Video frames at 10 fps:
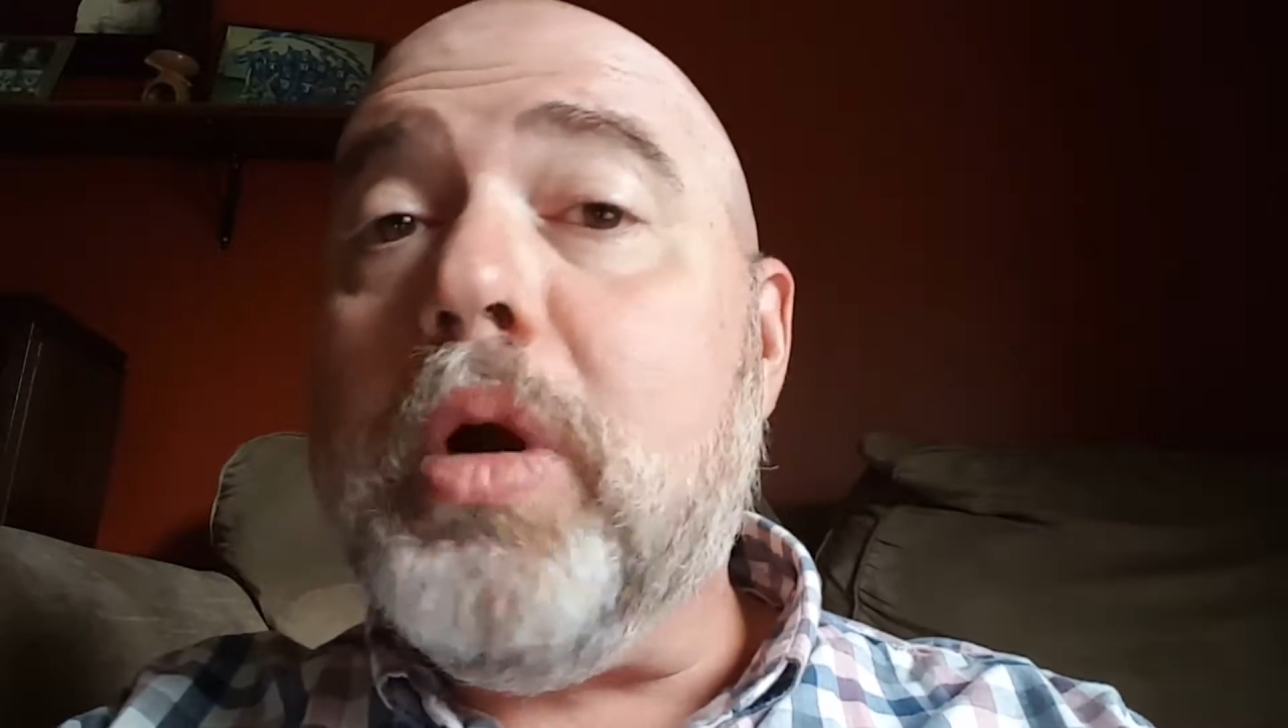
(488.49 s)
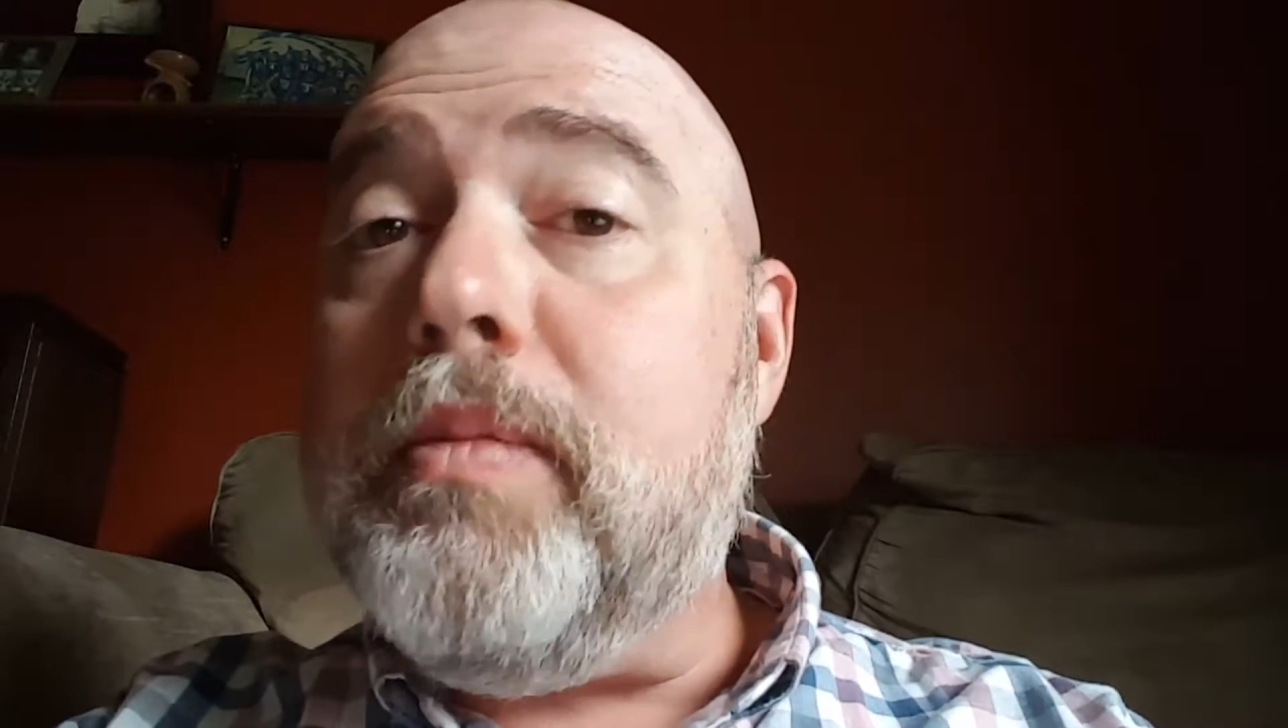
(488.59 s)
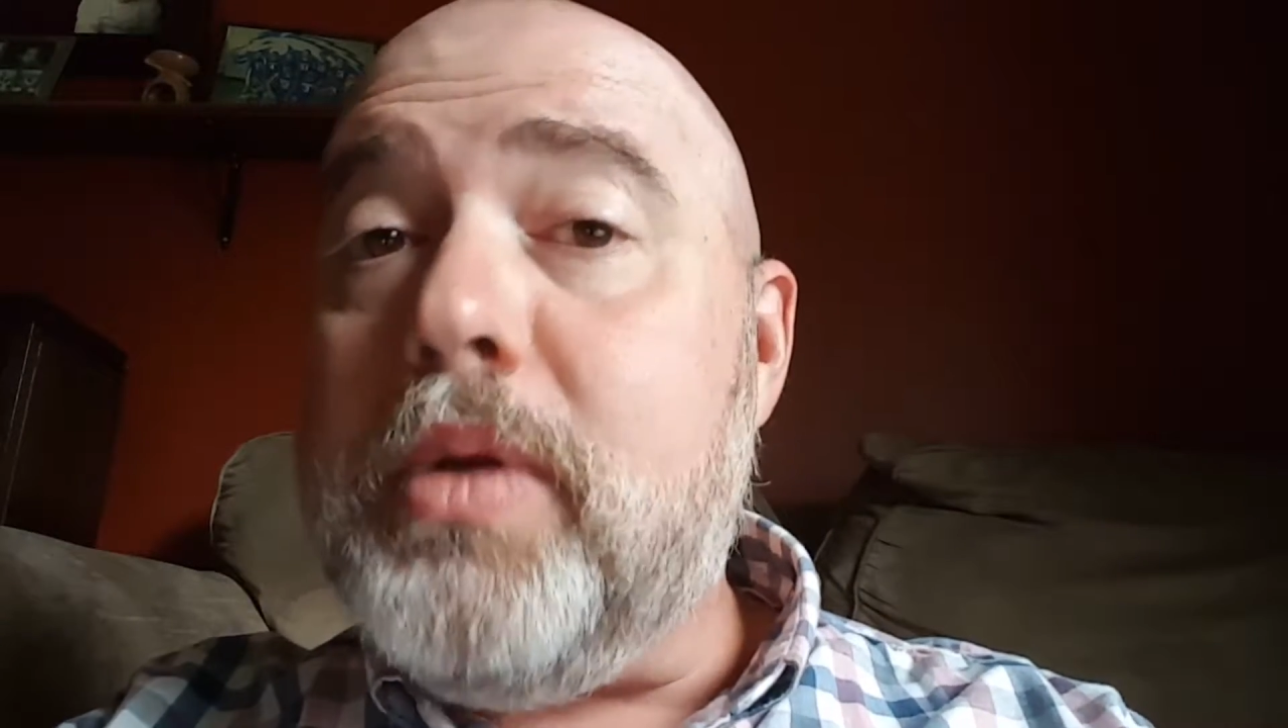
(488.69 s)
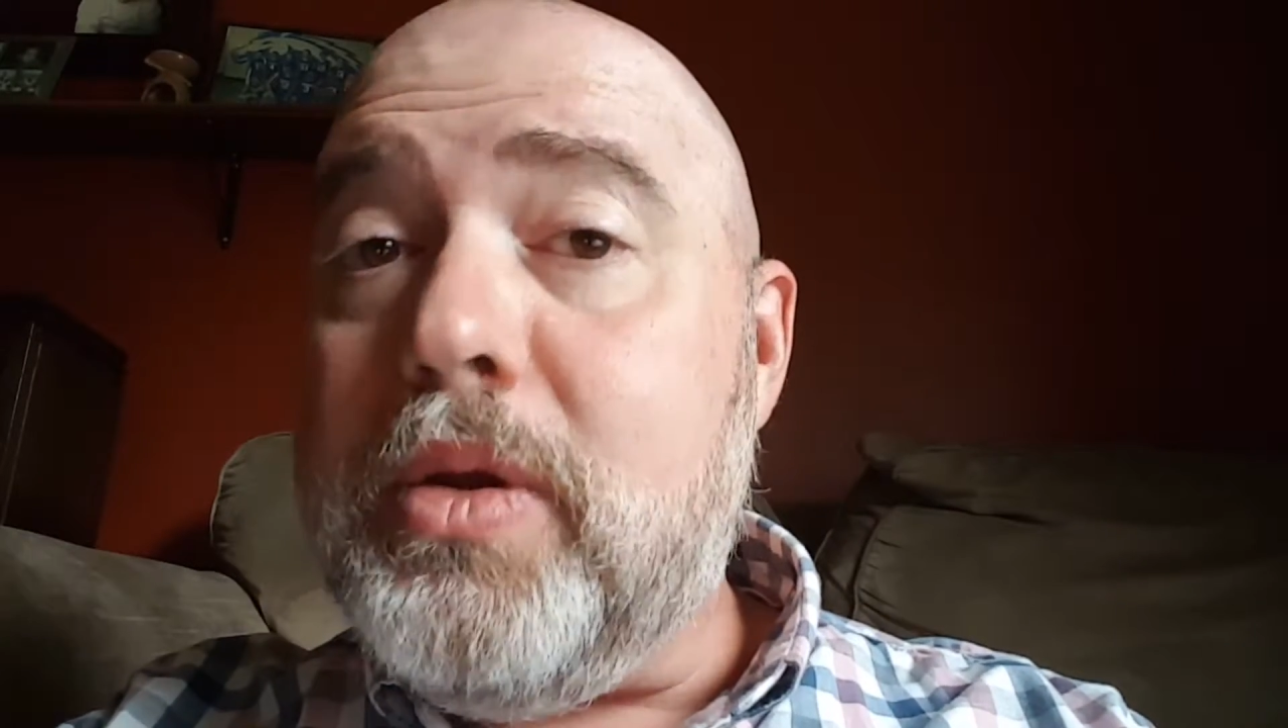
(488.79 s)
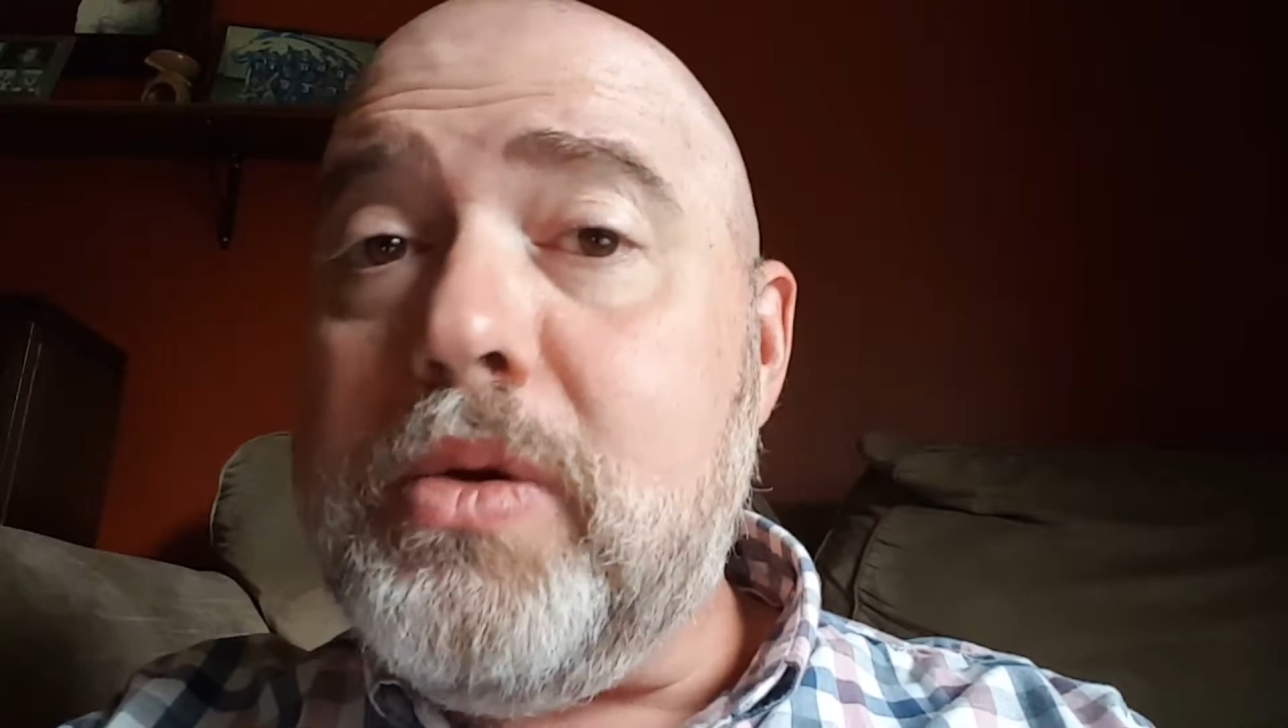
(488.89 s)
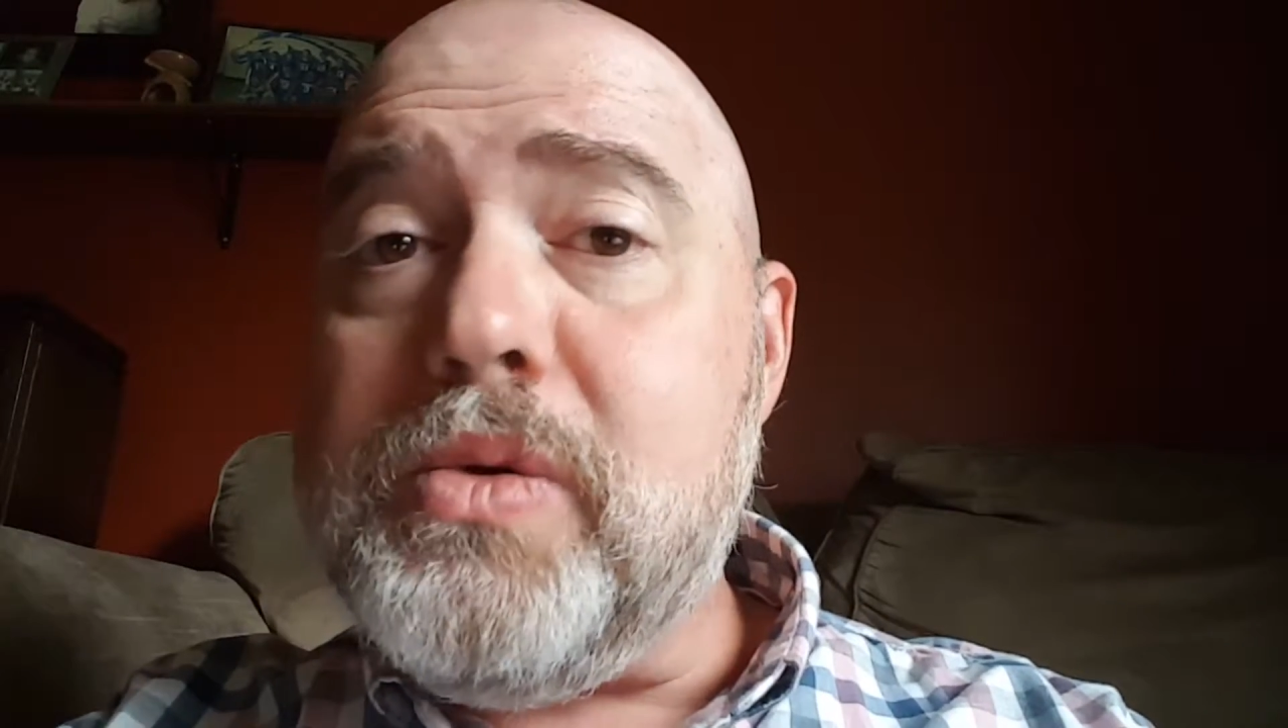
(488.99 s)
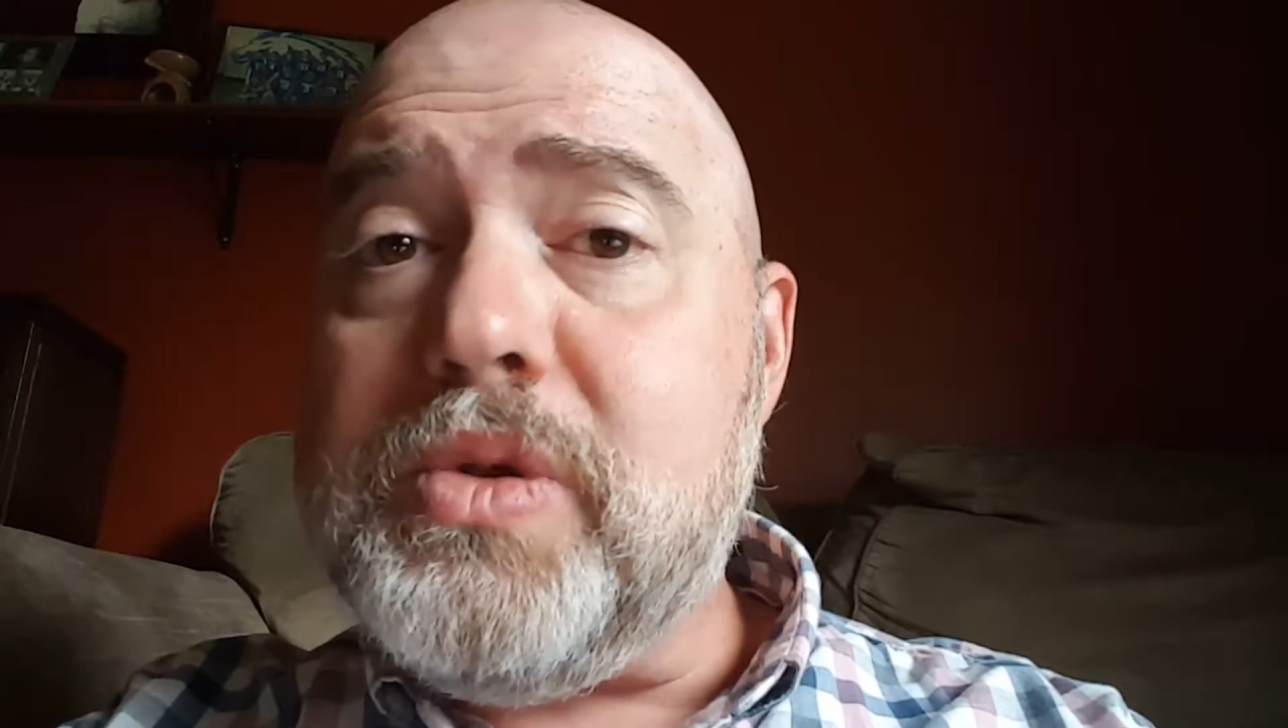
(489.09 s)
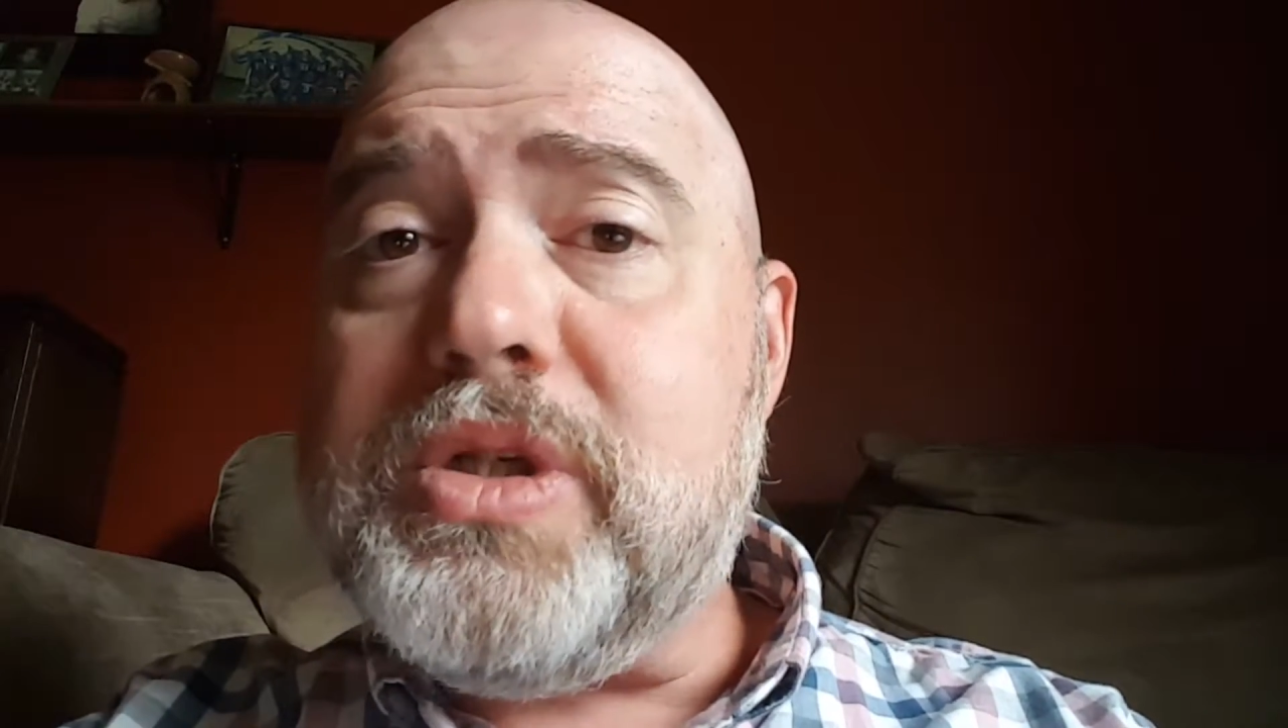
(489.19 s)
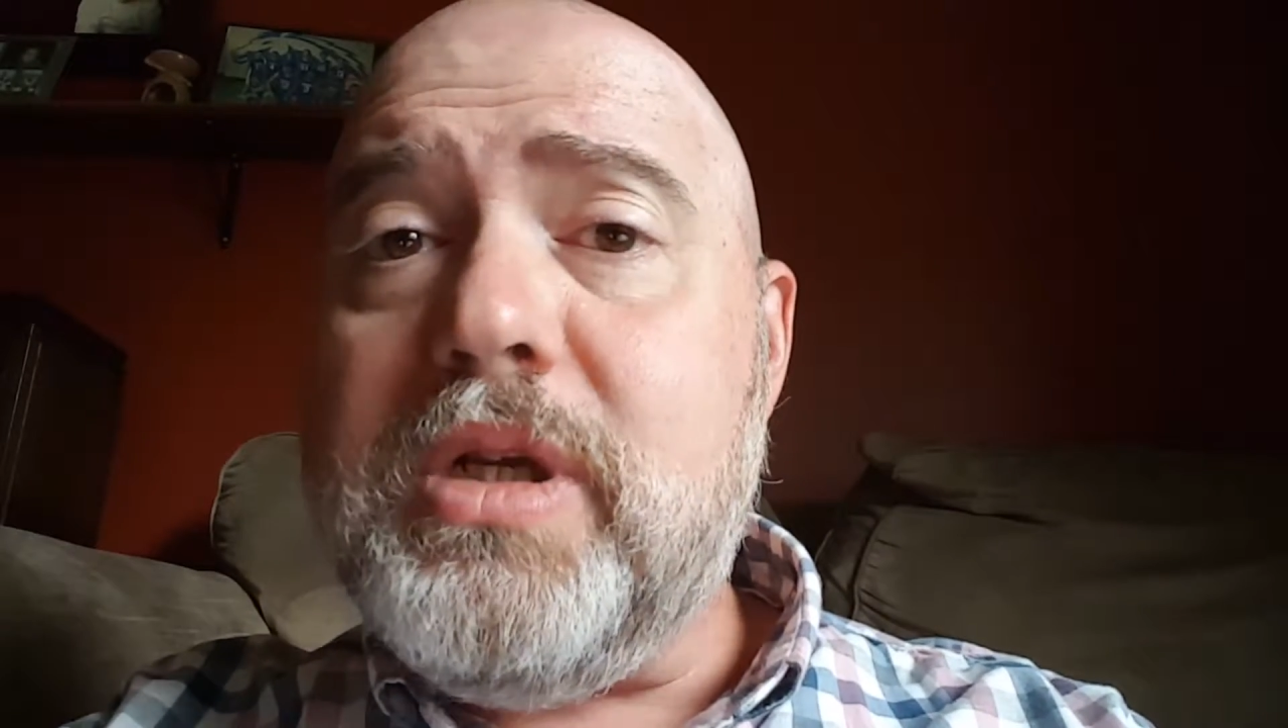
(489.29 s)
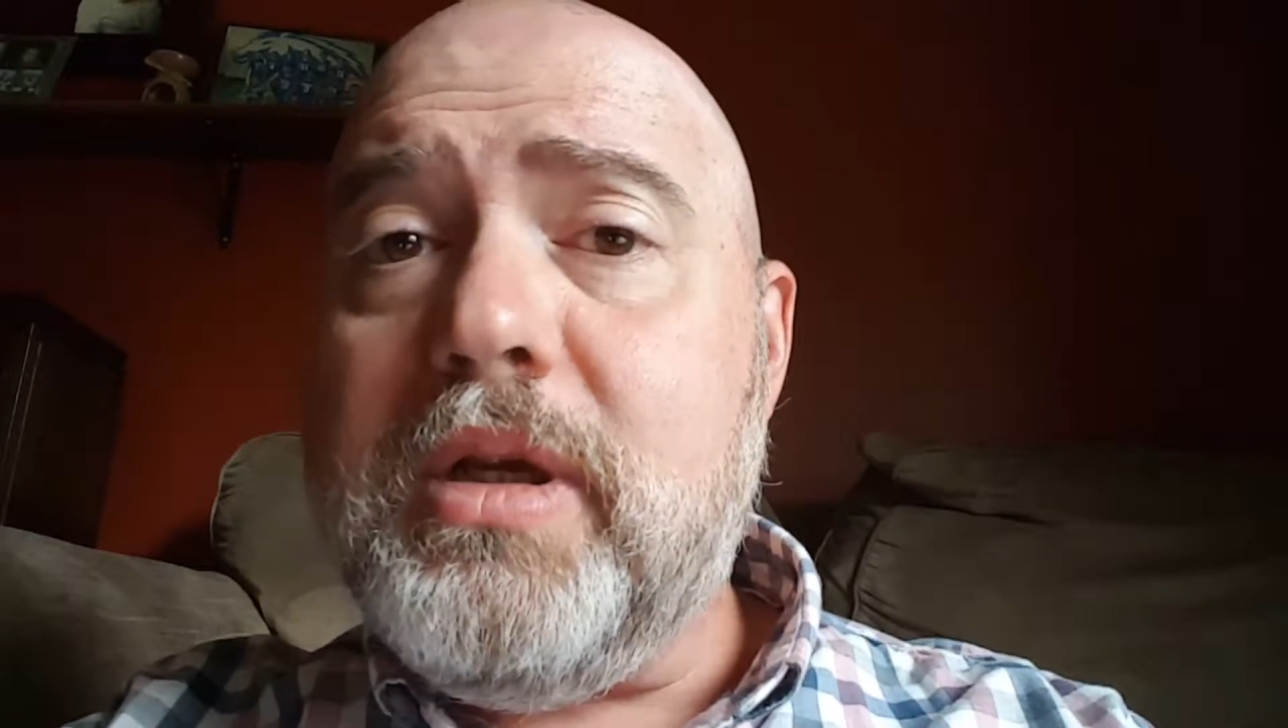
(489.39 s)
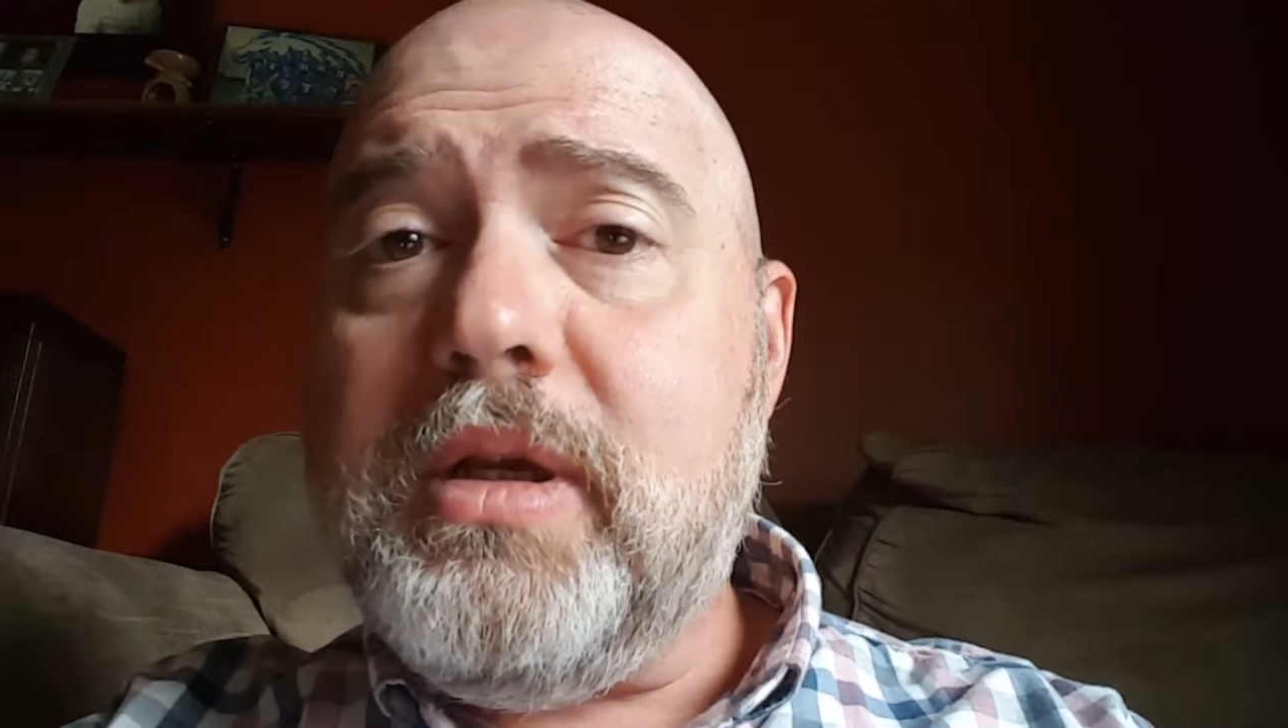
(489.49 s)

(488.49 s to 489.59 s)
abused